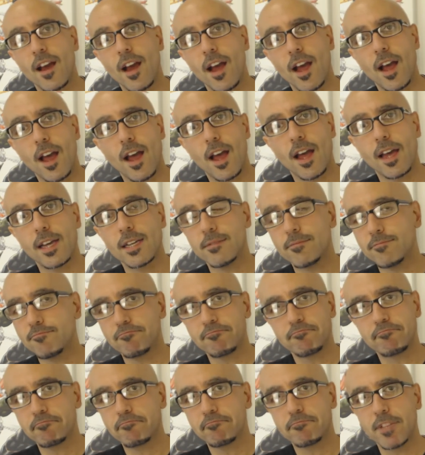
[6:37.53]

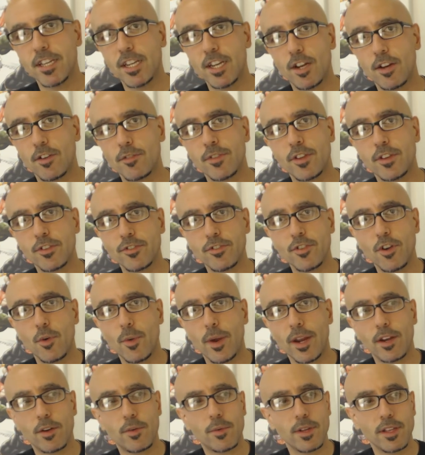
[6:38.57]
There's no
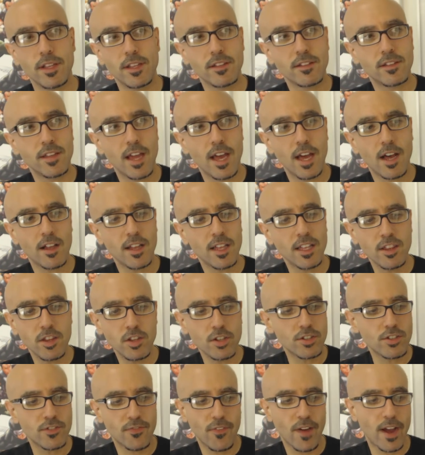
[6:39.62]
way to really tell. It
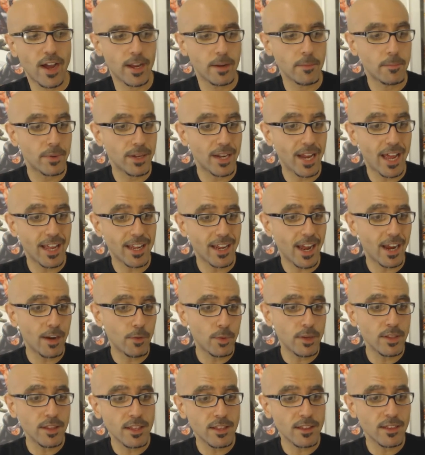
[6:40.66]
looks fine, but I
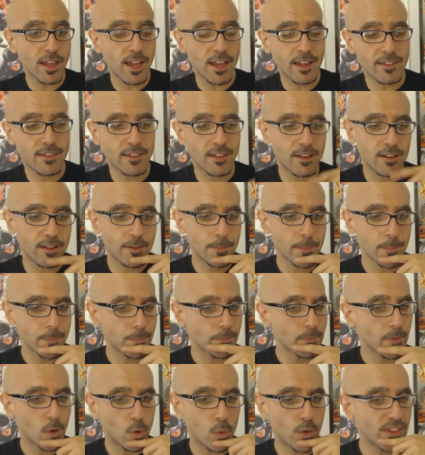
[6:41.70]
really like the
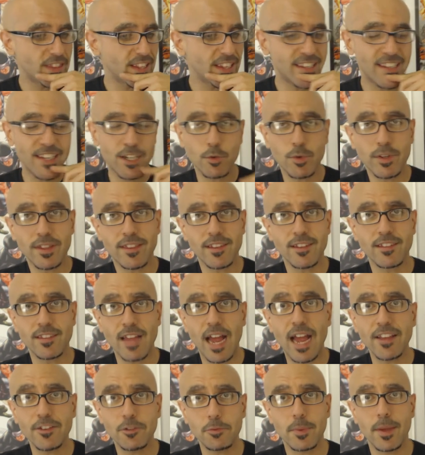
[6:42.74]
what they did with these
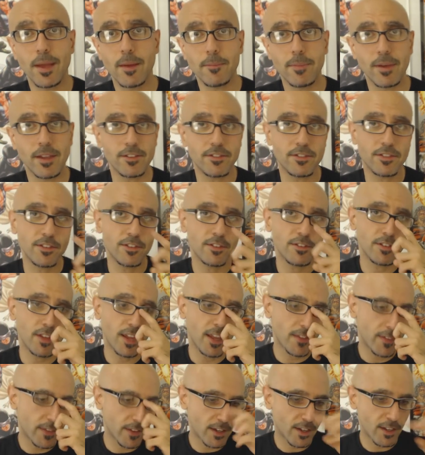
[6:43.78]
Iceman bases
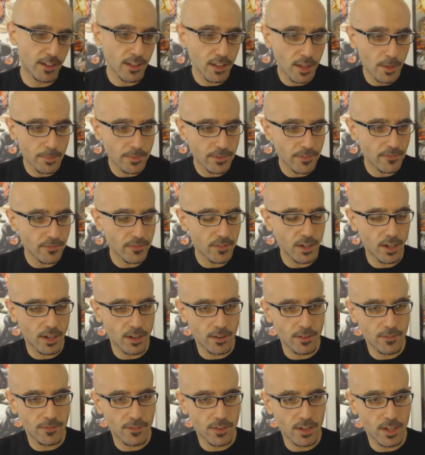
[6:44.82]
and the clumps
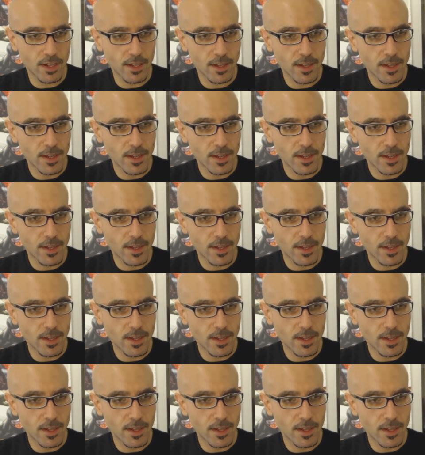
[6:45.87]
of